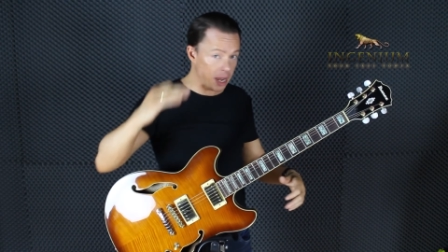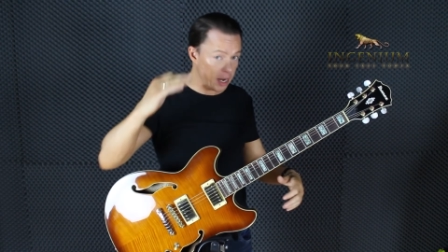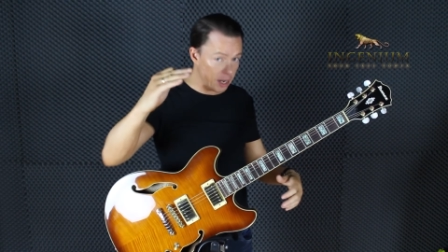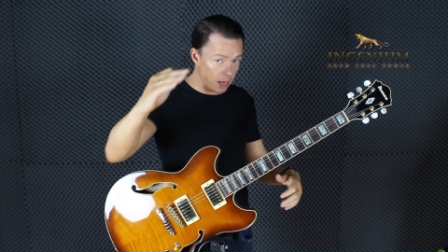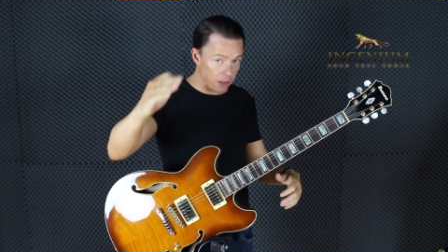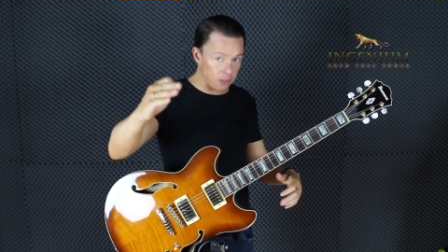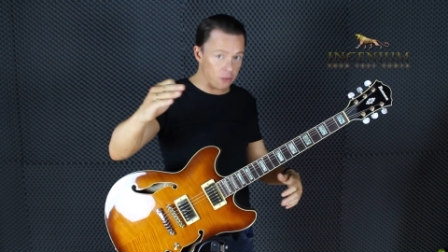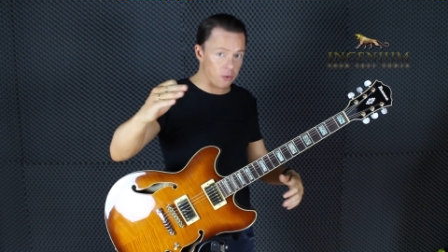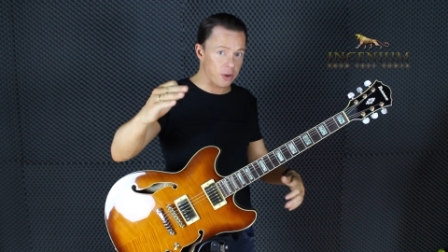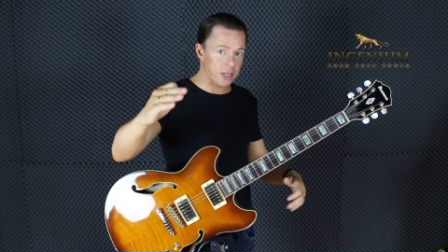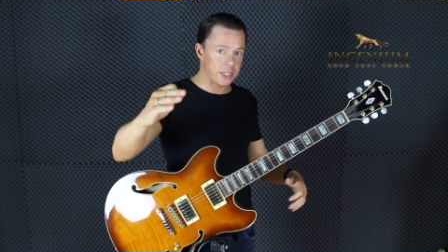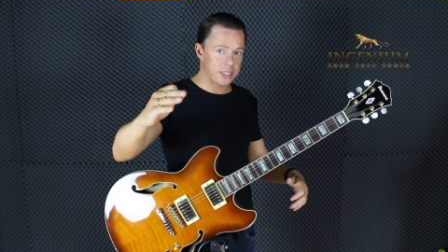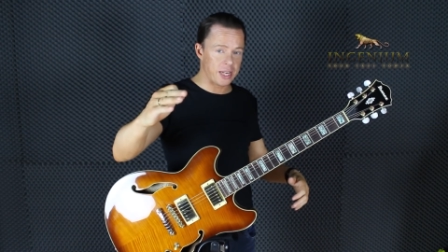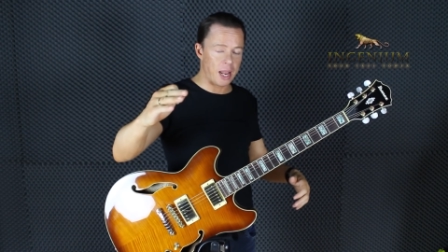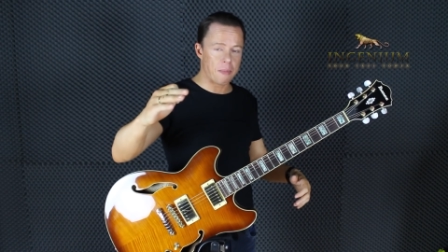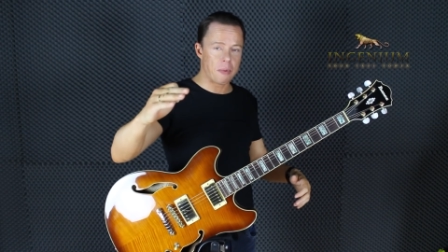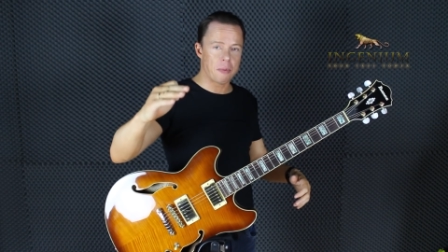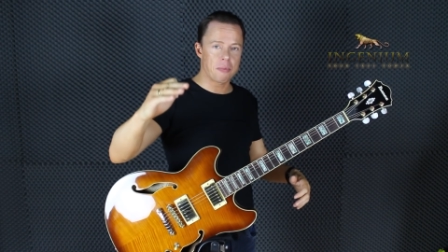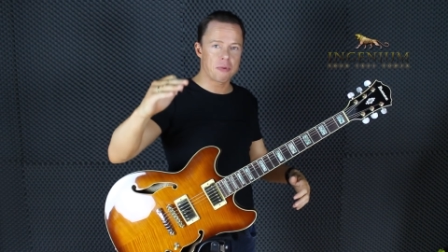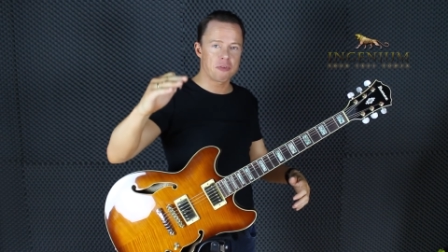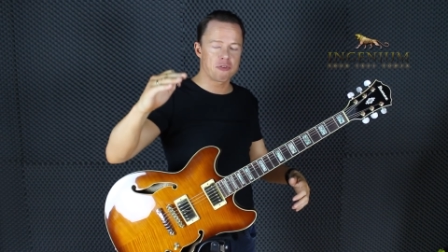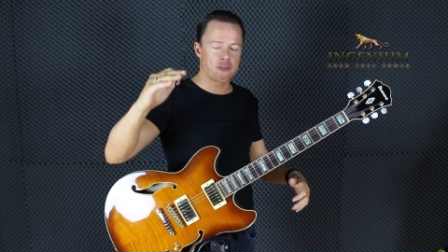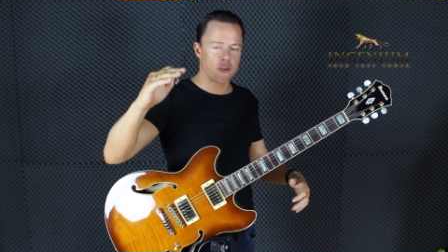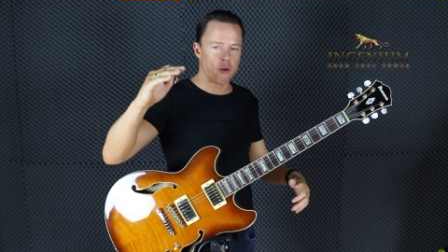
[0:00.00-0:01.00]
another
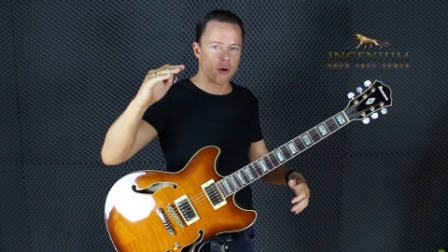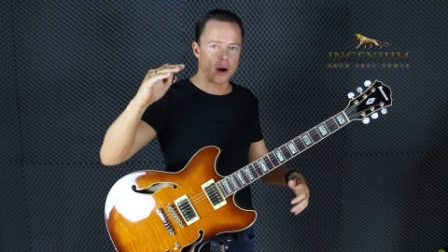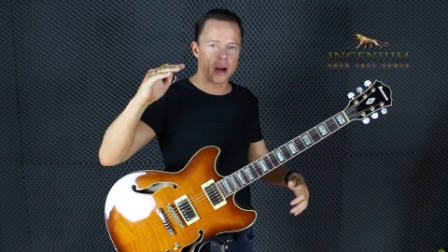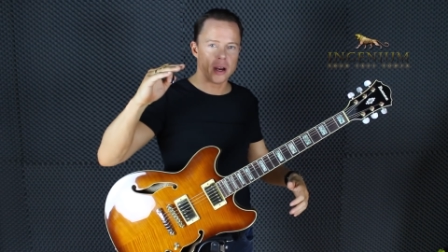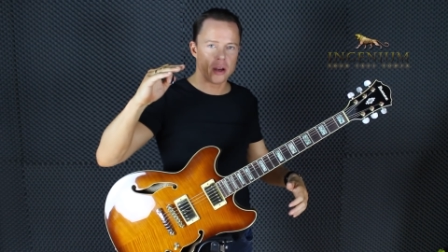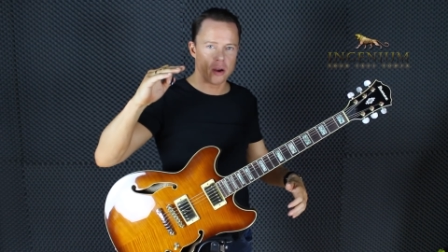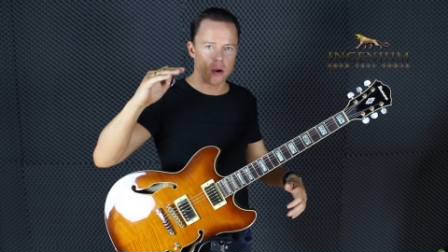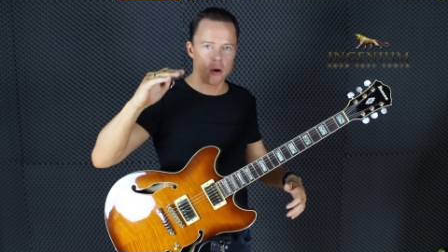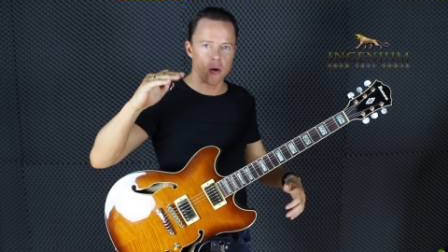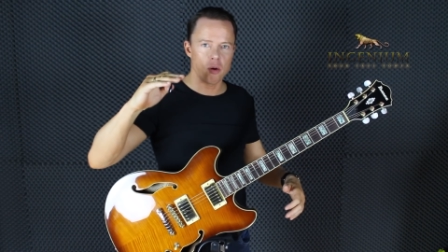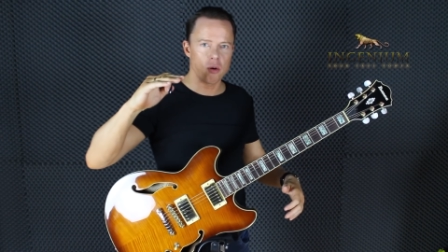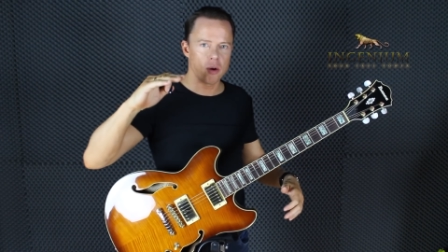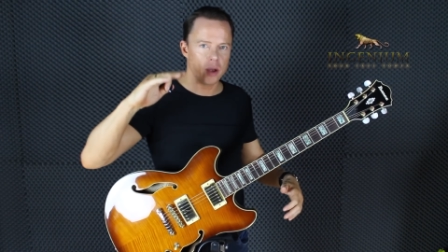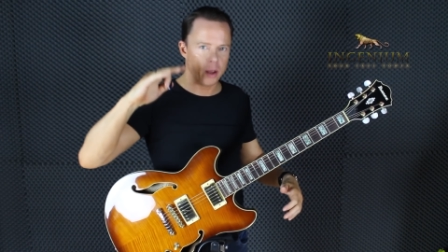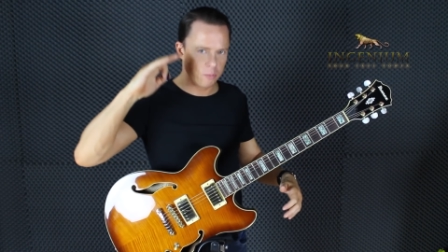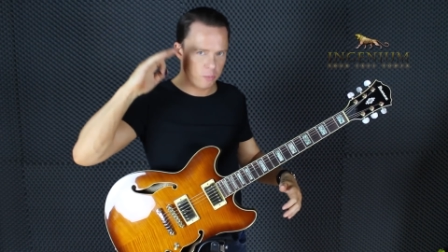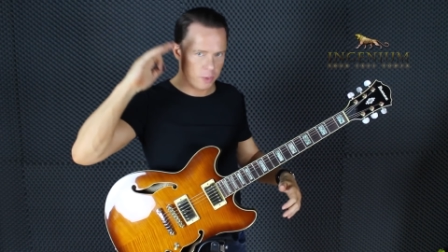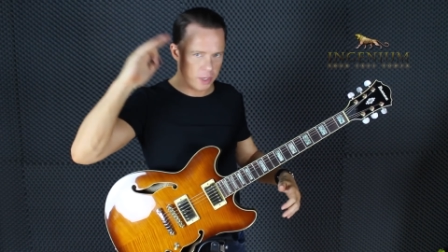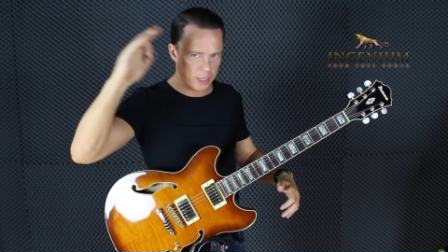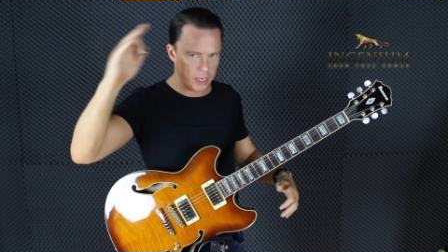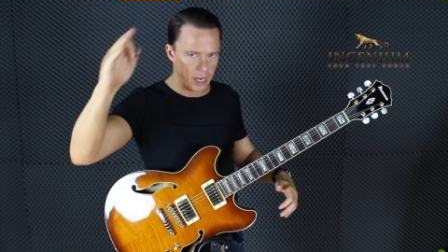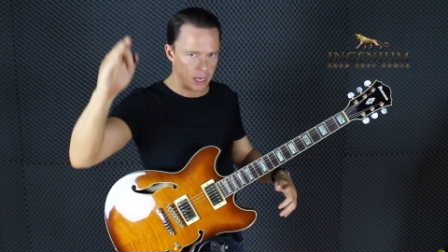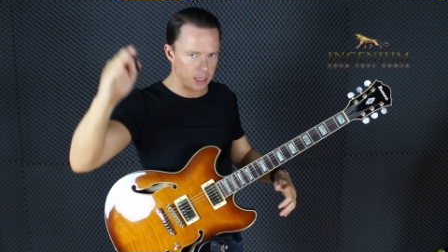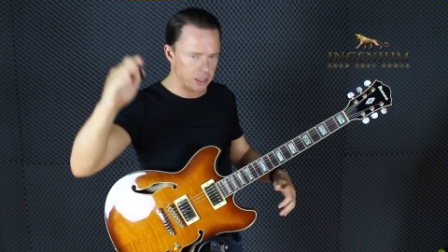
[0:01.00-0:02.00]
example before I go and
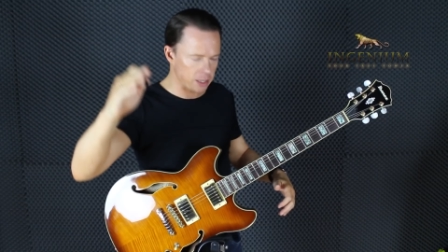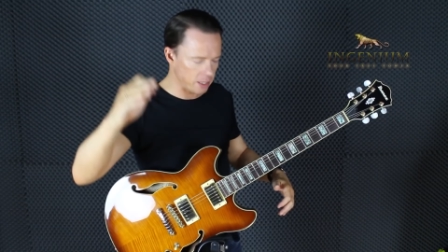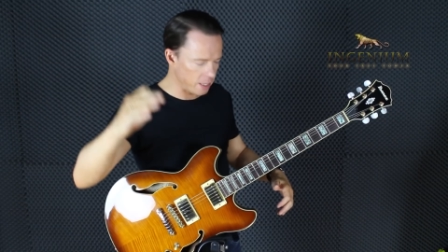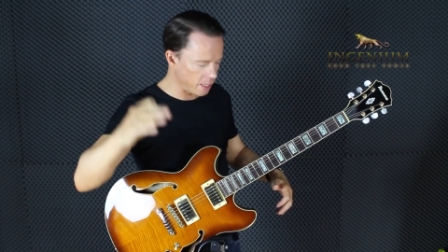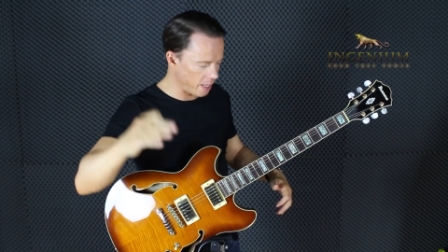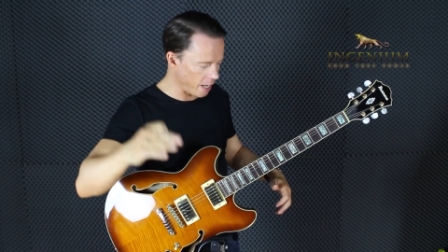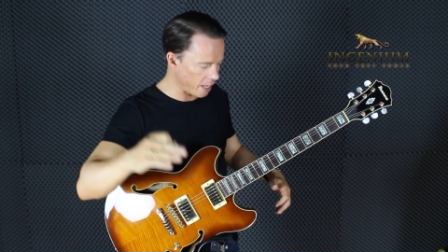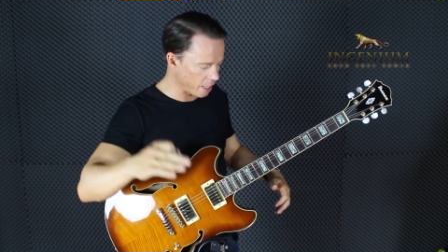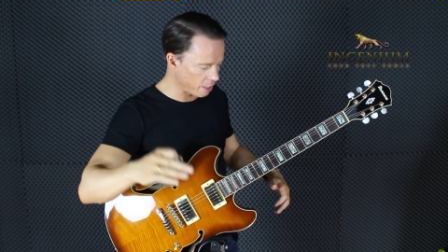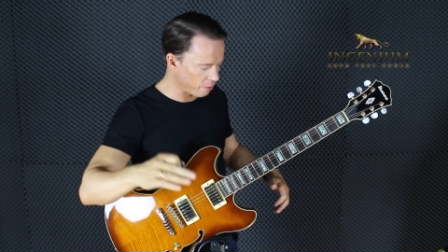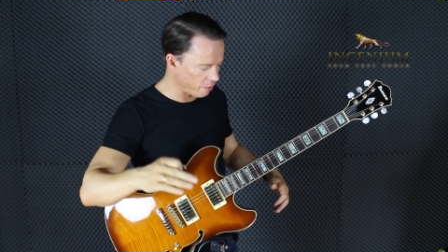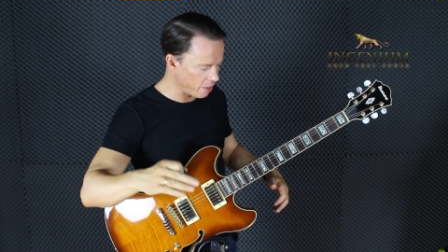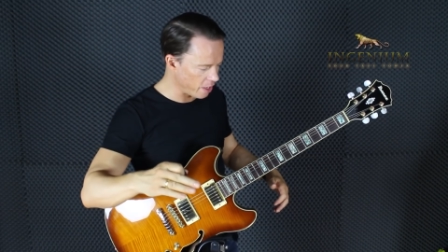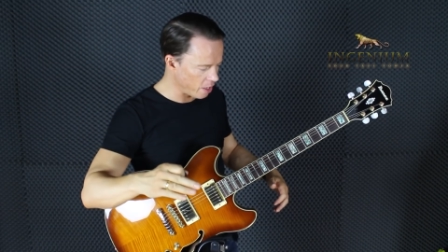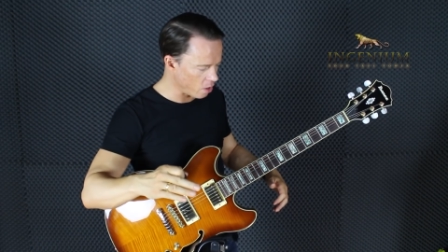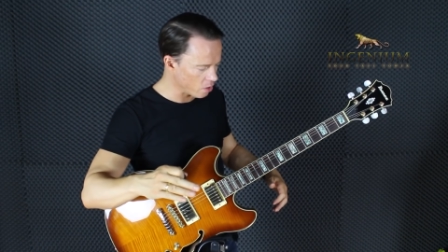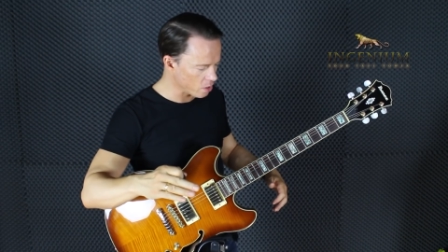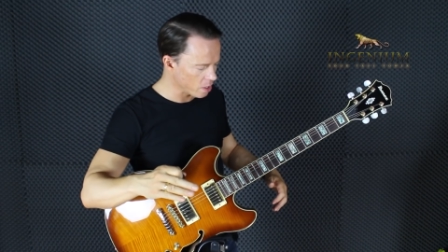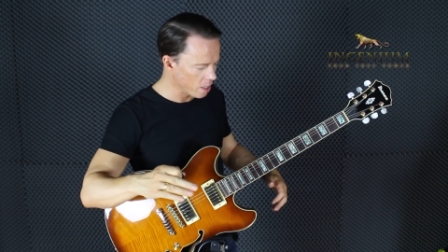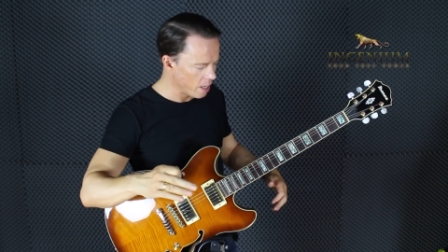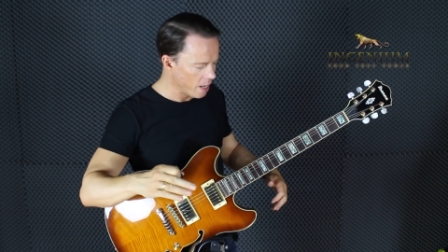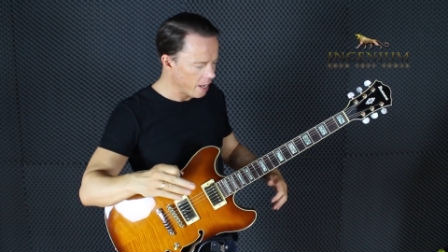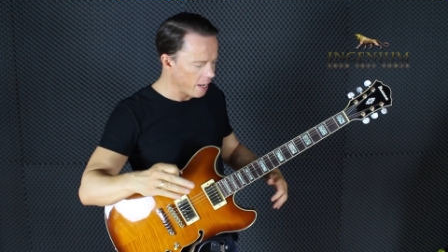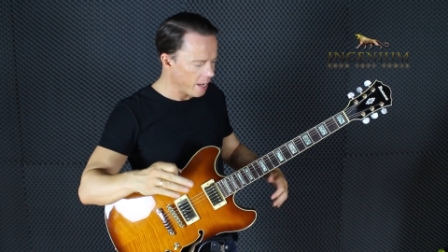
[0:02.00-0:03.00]
we get to the next
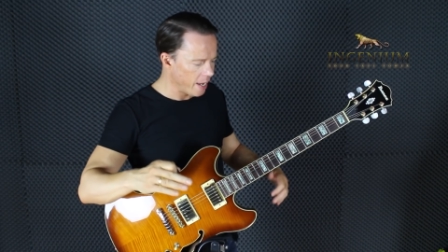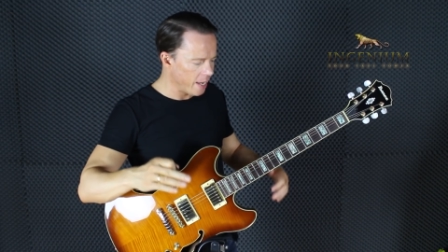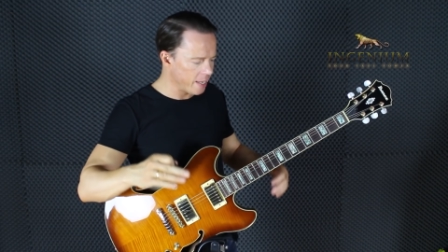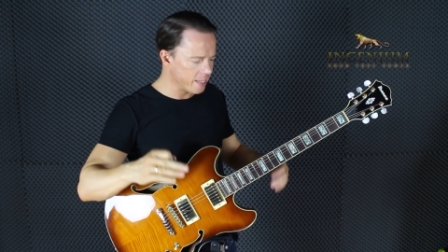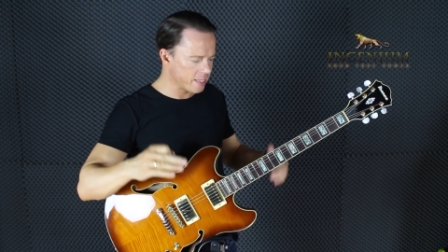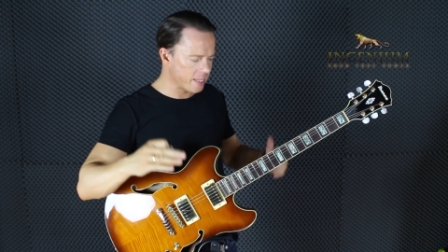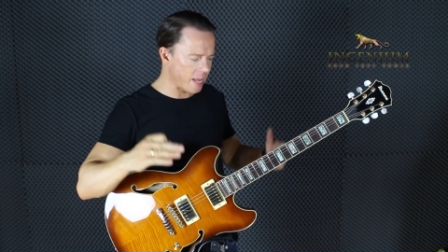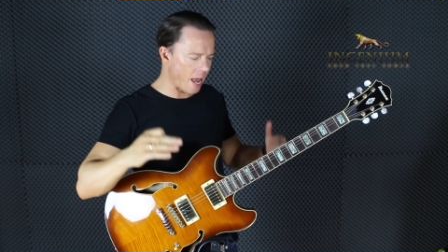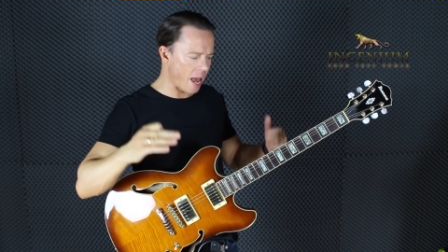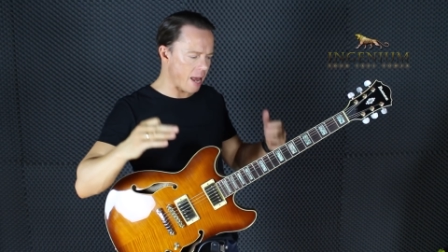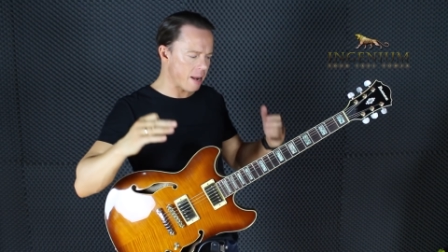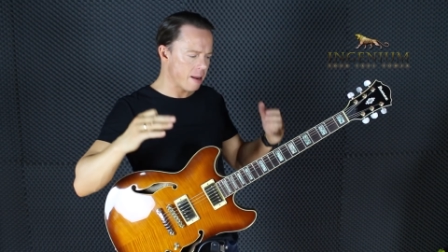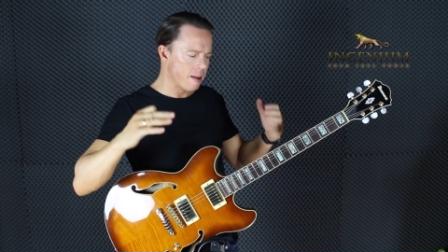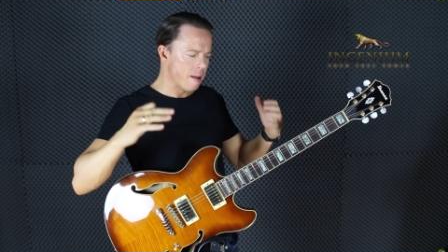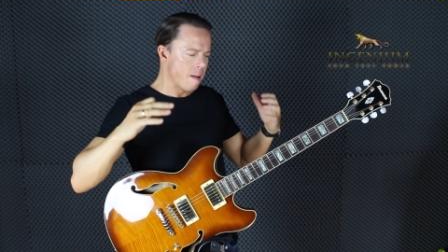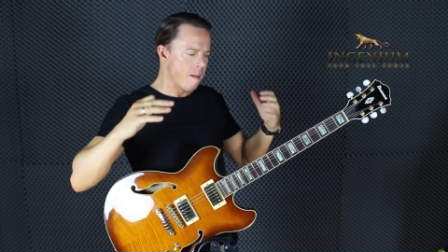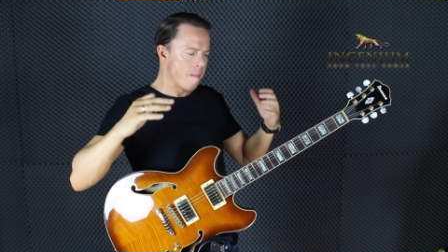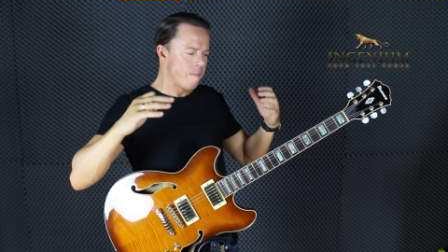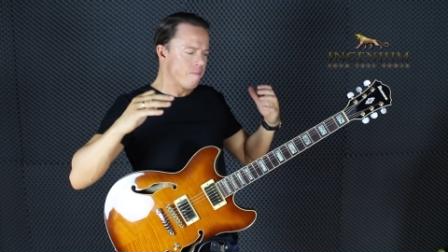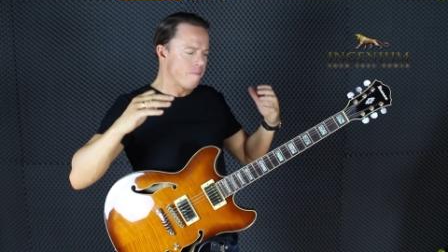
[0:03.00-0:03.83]
videos, is that,